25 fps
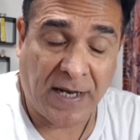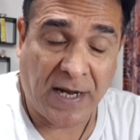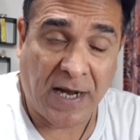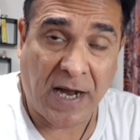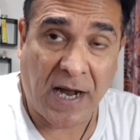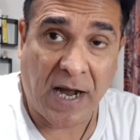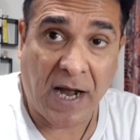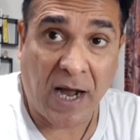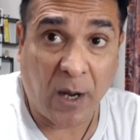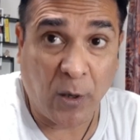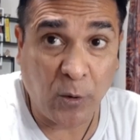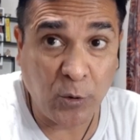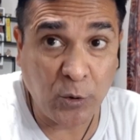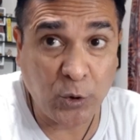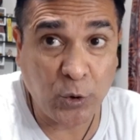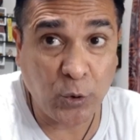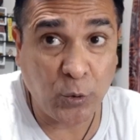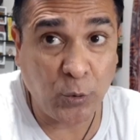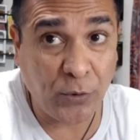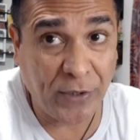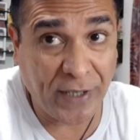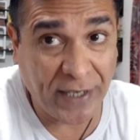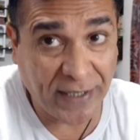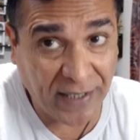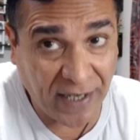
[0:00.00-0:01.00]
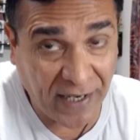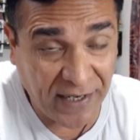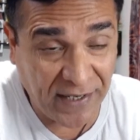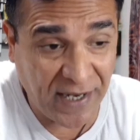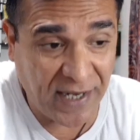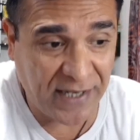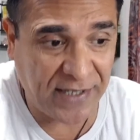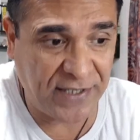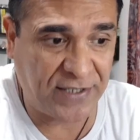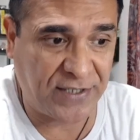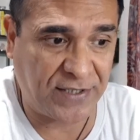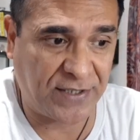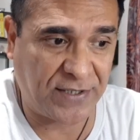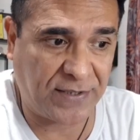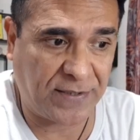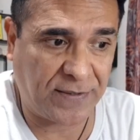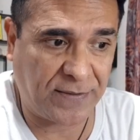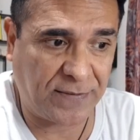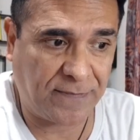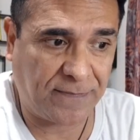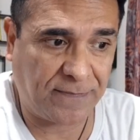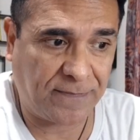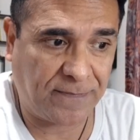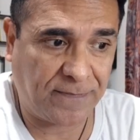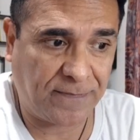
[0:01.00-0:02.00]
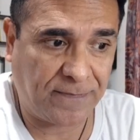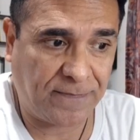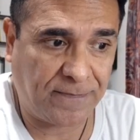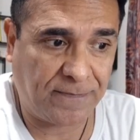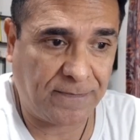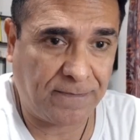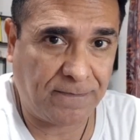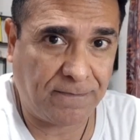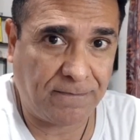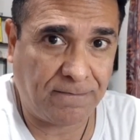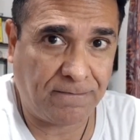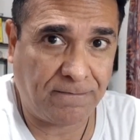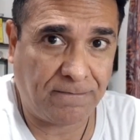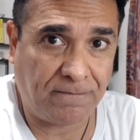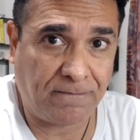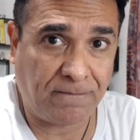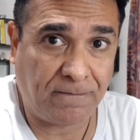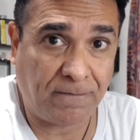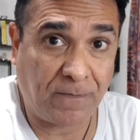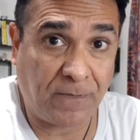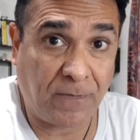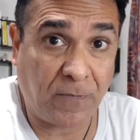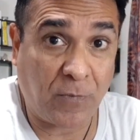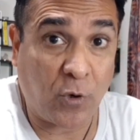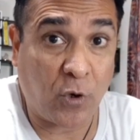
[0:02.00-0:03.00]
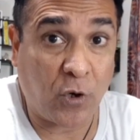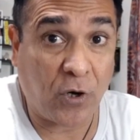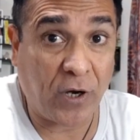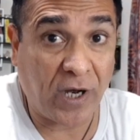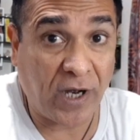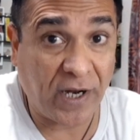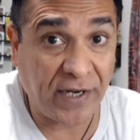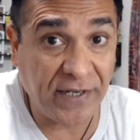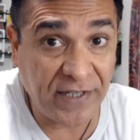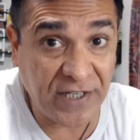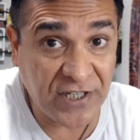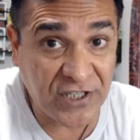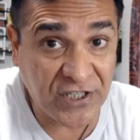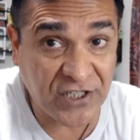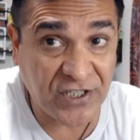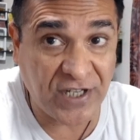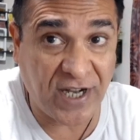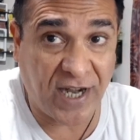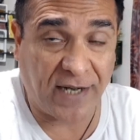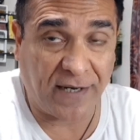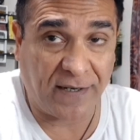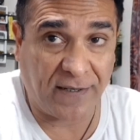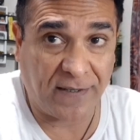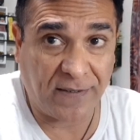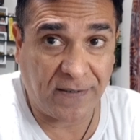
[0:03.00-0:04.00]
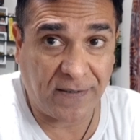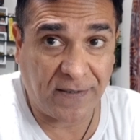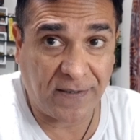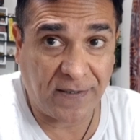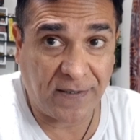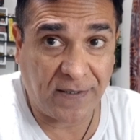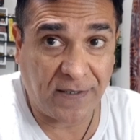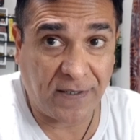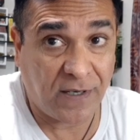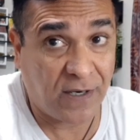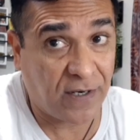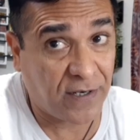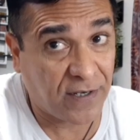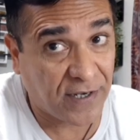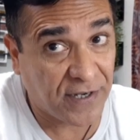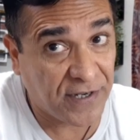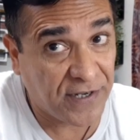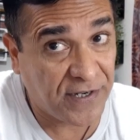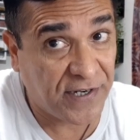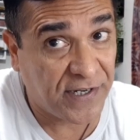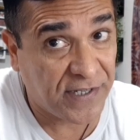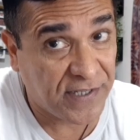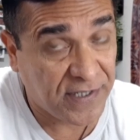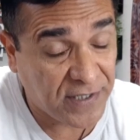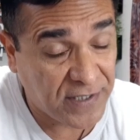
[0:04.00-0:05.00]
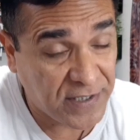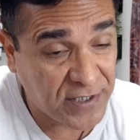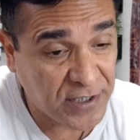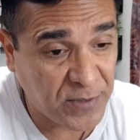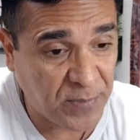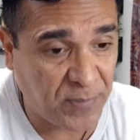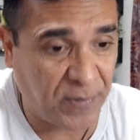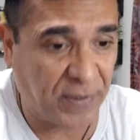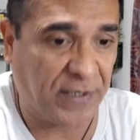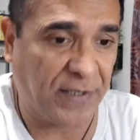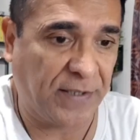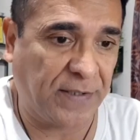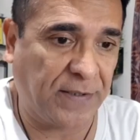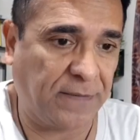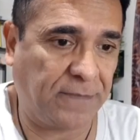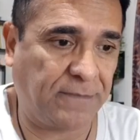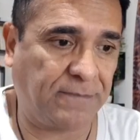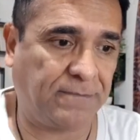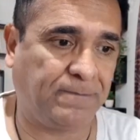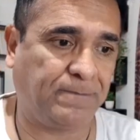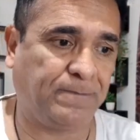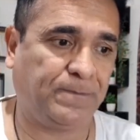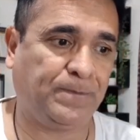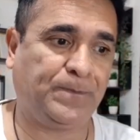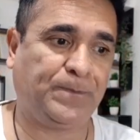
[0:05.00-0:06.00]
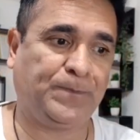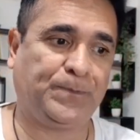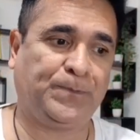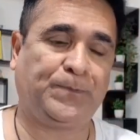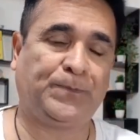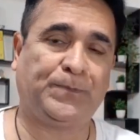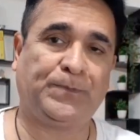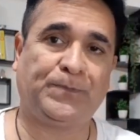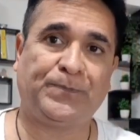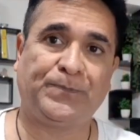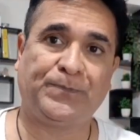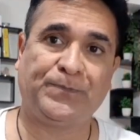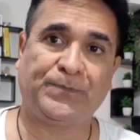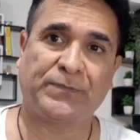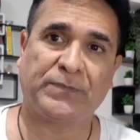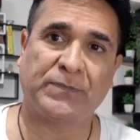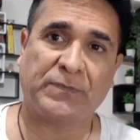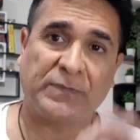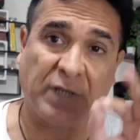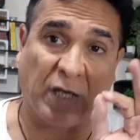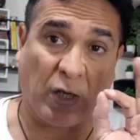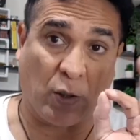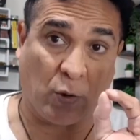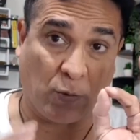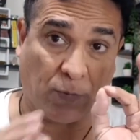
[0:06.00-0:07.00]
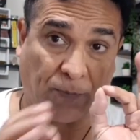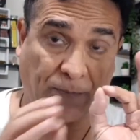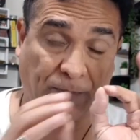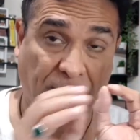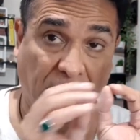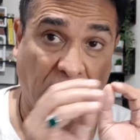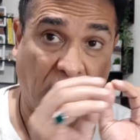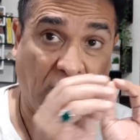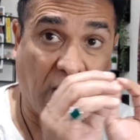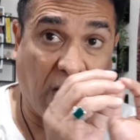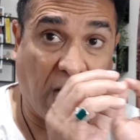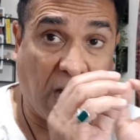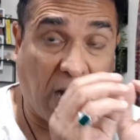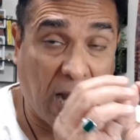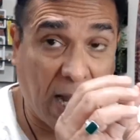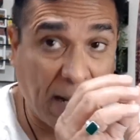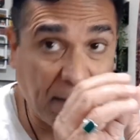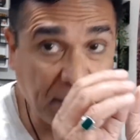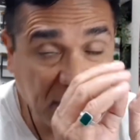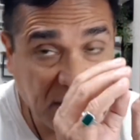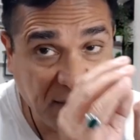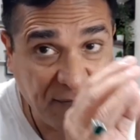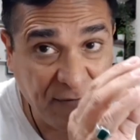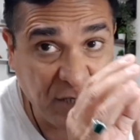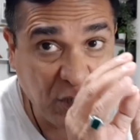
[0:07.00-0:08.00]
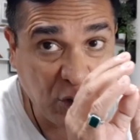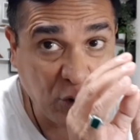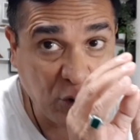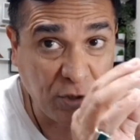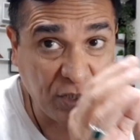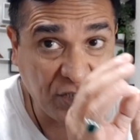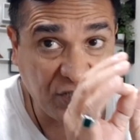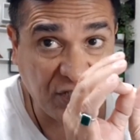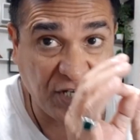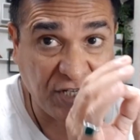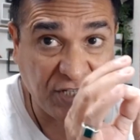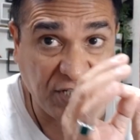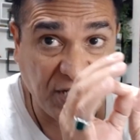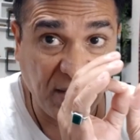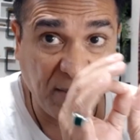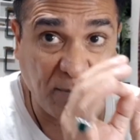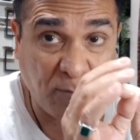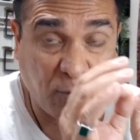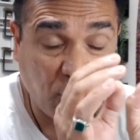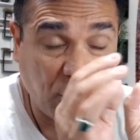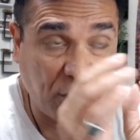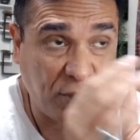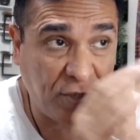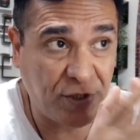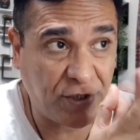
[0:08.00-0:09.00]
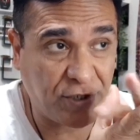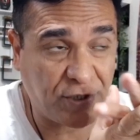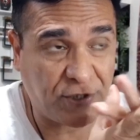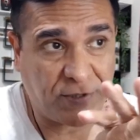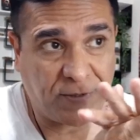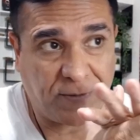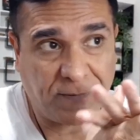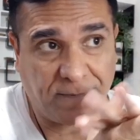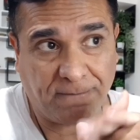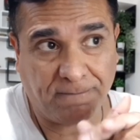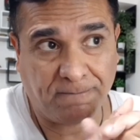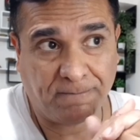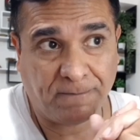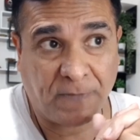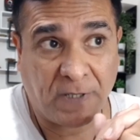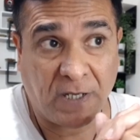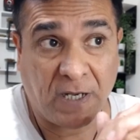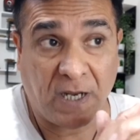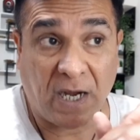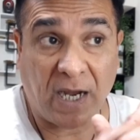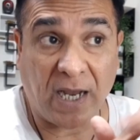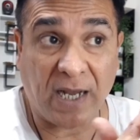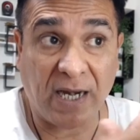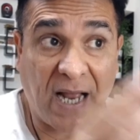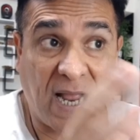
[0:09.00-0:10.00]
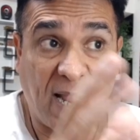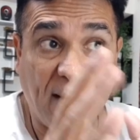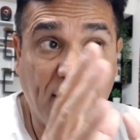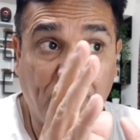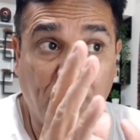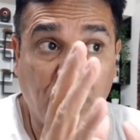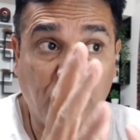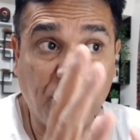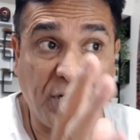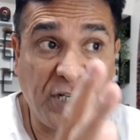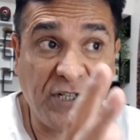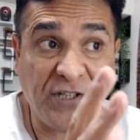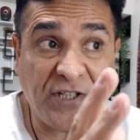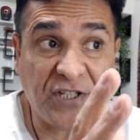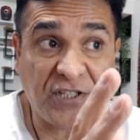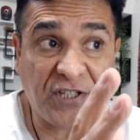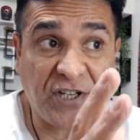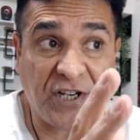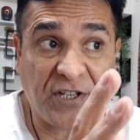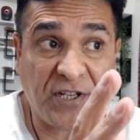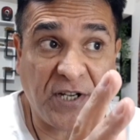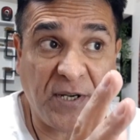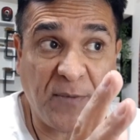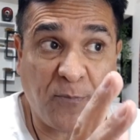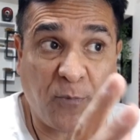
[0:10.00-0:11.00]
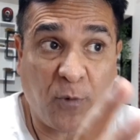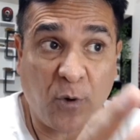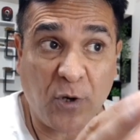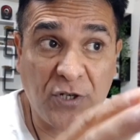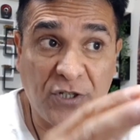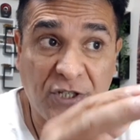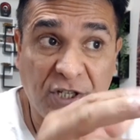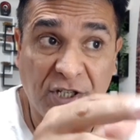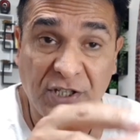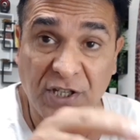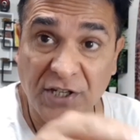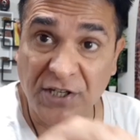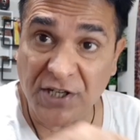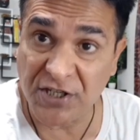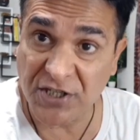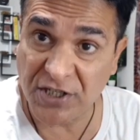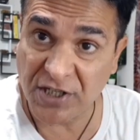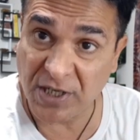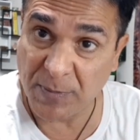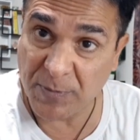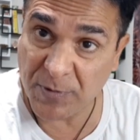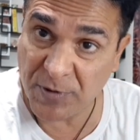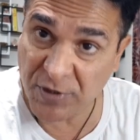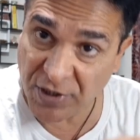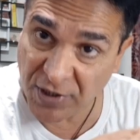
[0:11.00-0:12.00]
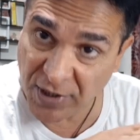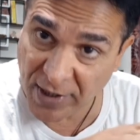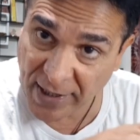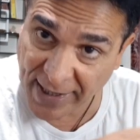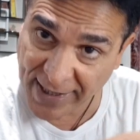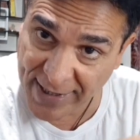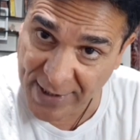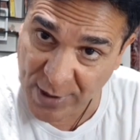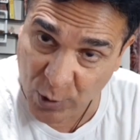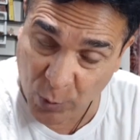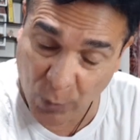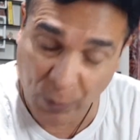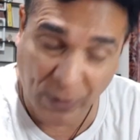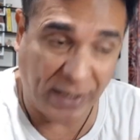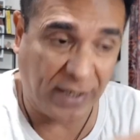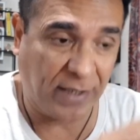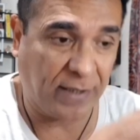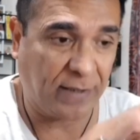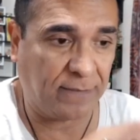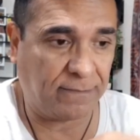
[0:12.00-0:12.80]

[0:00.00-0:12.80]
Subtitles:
how to recognize or understand a kindred spirit. Now, I'm giving you these 18 points and I'm putting these 18 points in the description as well.